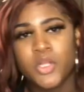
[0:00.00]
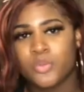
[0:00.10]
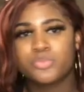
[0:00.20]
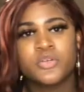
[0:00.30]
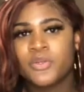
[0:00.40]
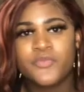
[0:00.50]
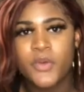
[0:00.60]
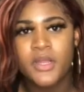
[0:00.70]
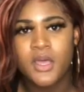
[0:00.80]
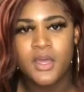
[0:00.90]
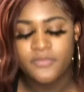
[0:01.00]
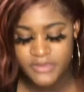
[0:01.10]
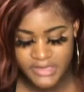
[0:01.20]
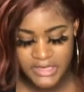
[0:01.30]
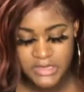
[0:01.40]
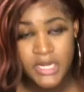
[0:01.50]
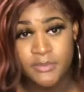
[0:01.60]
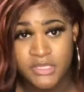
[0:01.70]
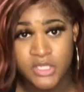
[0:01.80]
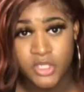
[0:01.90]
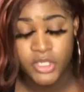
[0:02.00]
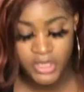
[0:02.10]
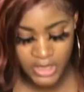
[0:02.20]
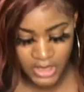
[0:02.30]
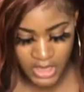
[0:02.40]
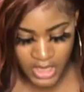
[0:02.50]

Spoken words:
don't avoid confrontation. I'm still learning.